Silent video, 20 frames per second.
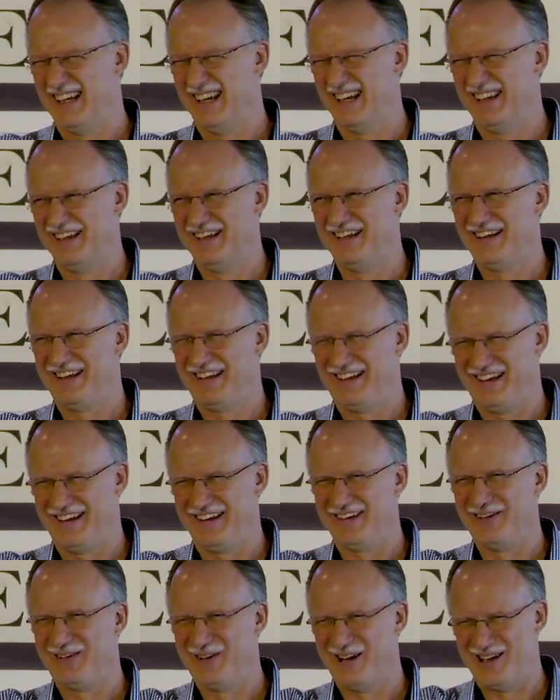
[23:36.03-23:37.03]
yeah.
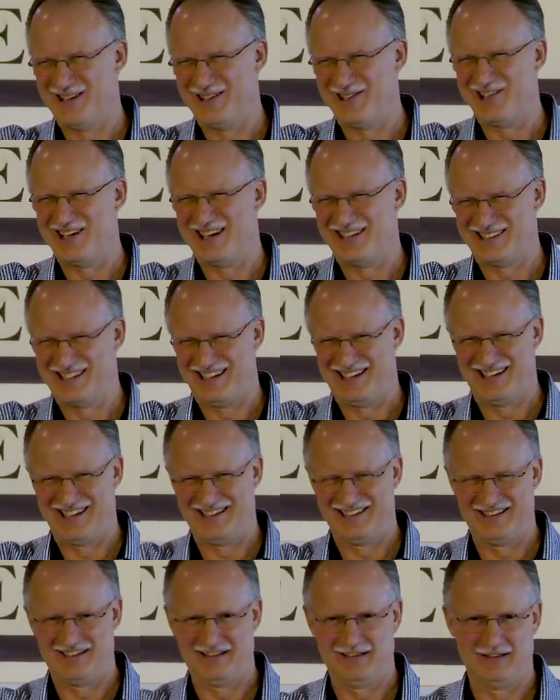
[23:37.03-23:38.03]
I know how you got
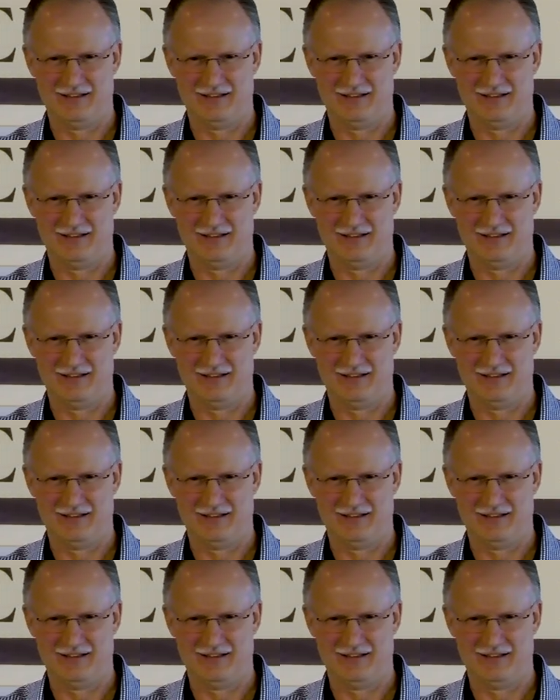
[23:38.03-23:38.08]
that.